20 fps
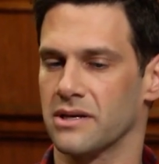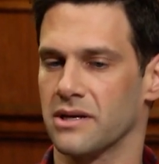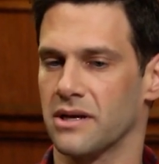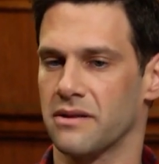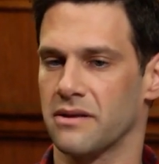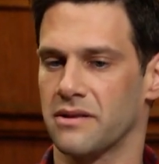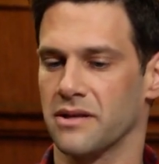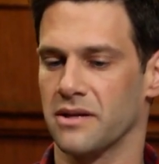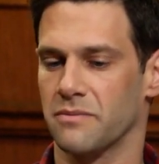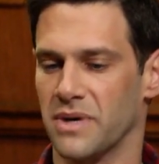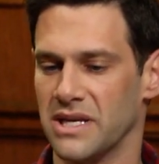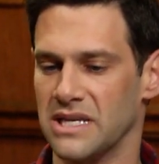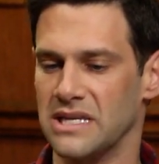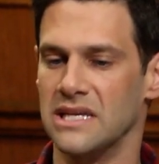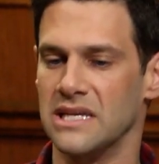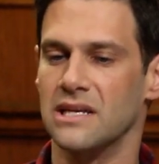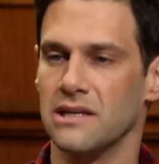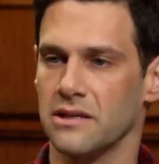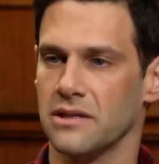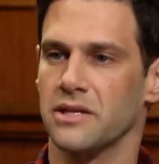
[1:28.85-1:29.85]
And I think by
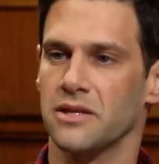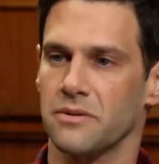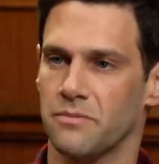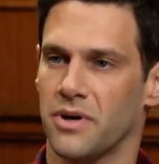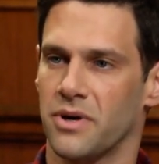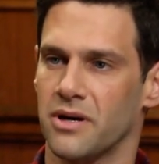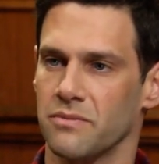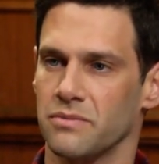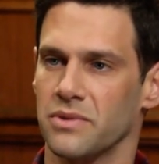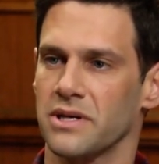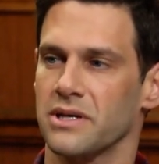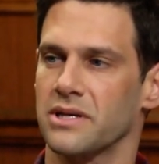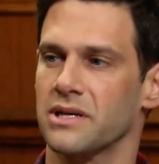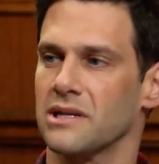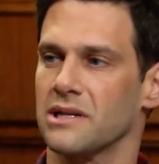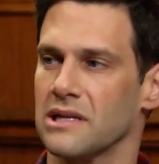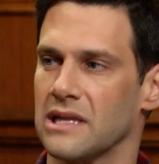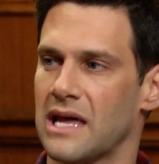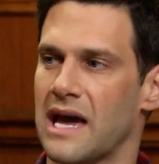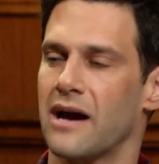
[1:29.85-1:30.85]
needling the public, it
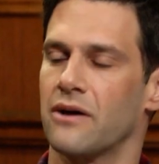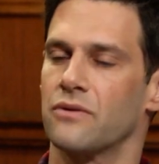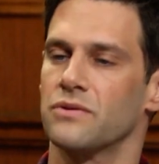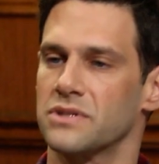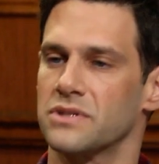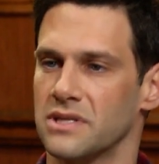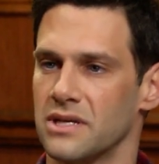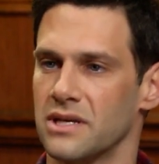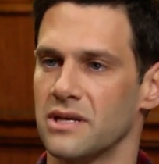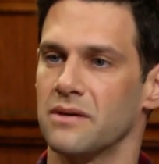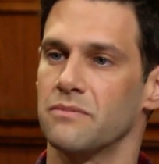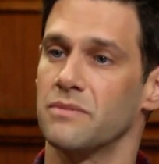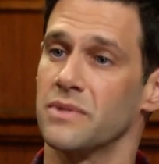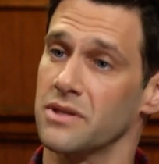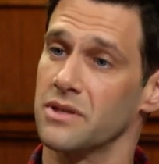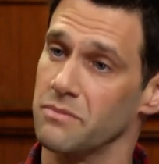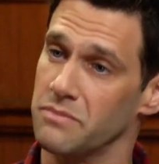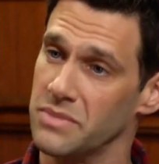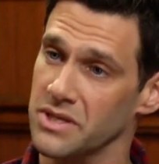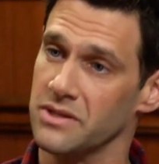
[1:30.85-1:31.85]
allows him
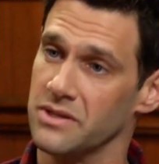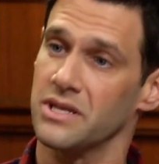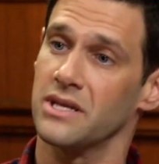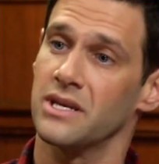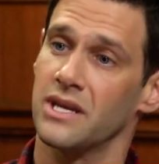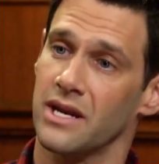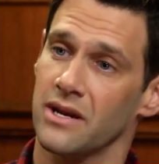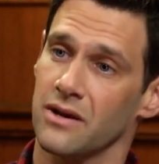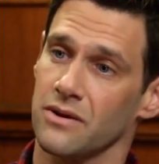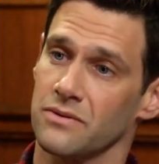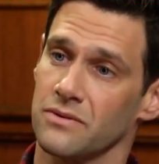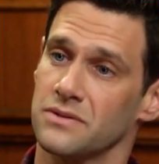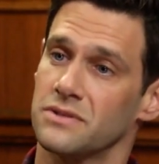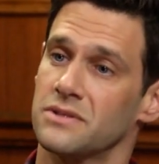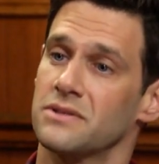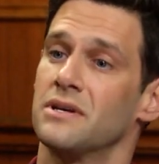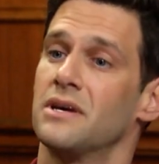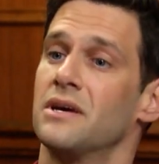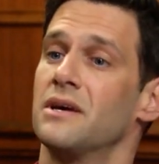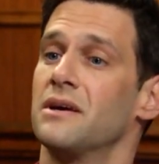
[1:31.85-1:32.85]
and the
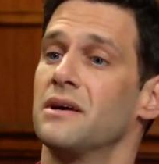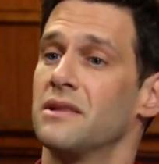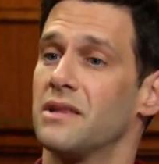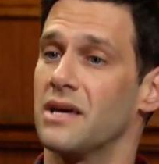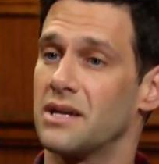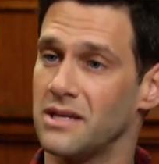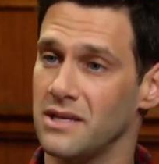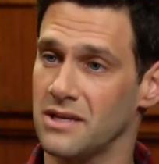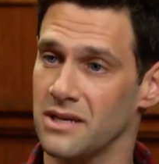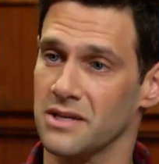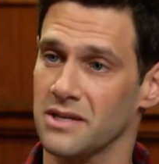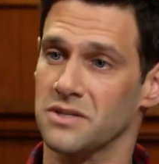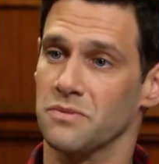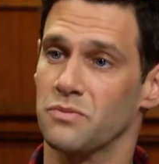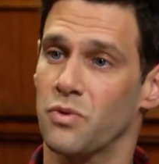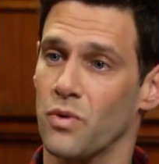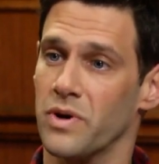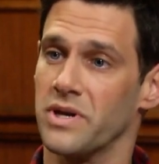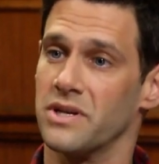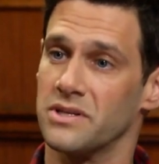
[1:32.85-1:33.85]
billionaires that he has
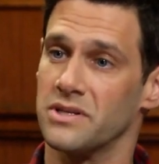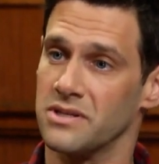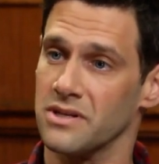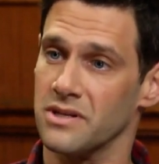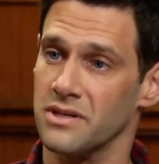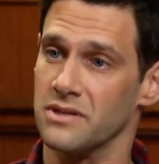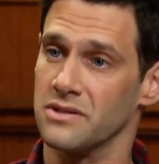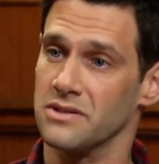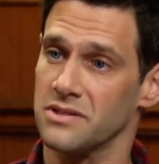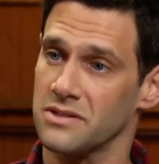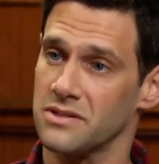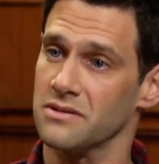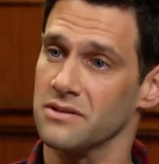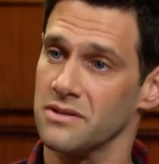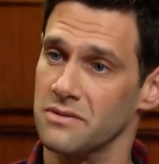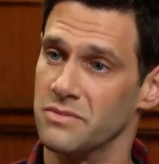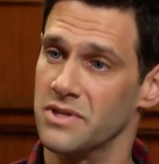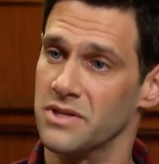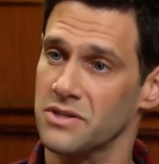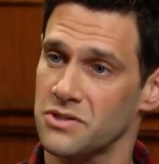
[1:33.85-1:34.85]
appointed to his
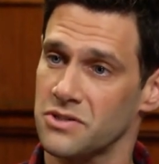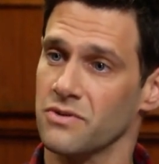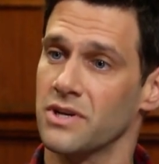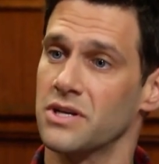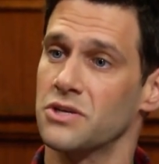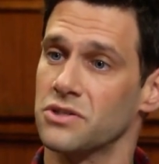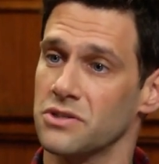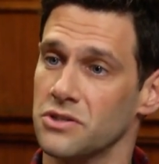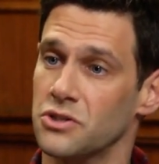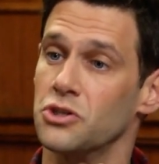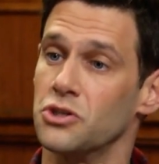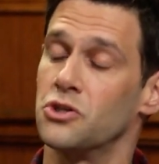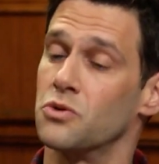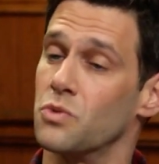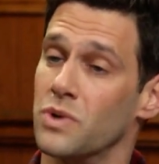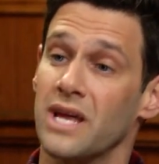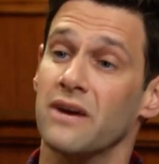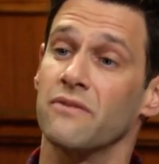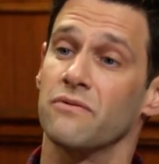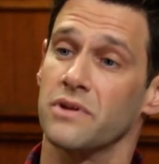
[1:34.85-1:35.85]
administration to do
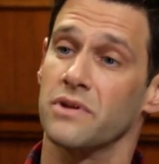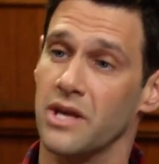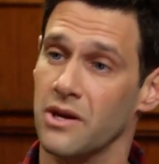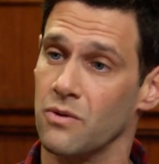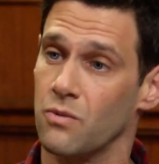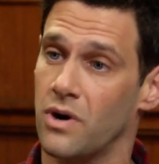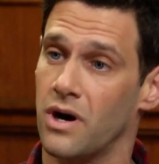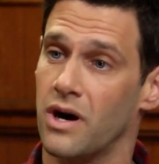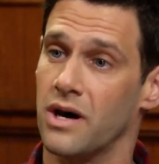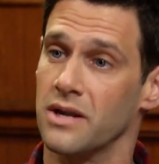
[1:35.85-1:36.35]
whatever they want.